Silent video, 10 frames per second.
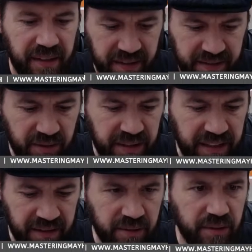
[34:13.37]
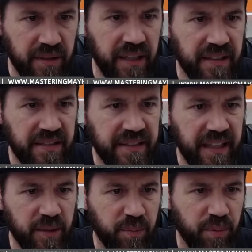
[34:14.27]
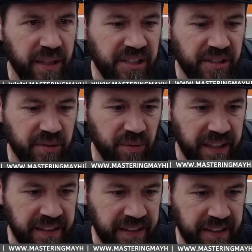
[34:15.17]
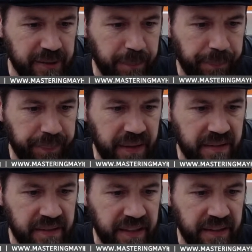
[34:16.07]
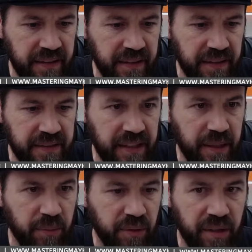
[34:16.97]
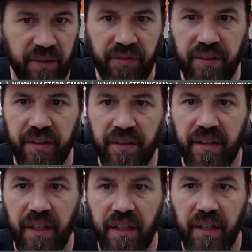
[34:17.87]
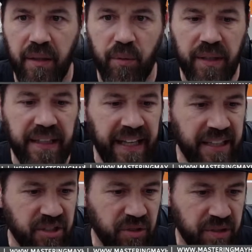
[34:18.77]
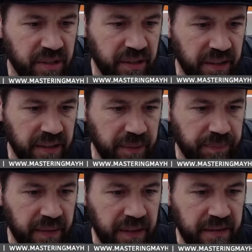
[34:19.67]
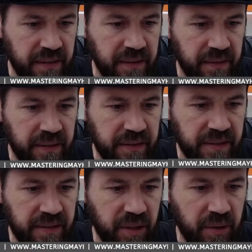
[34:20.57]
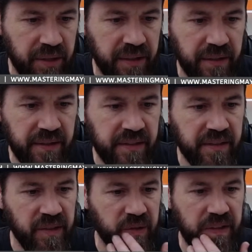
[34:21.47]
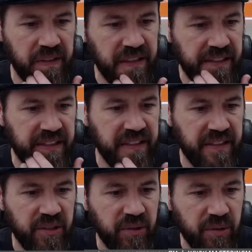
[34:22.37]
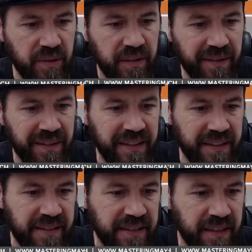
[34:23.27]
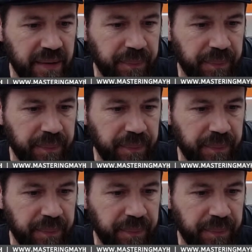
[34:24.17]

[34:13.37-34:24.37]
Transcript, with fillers: Let's do that little uh, celebration right now. Let's take the uh, timer off here. We're gonna add you to the. Let's let's just go here. Let's just do this. Let's just do this.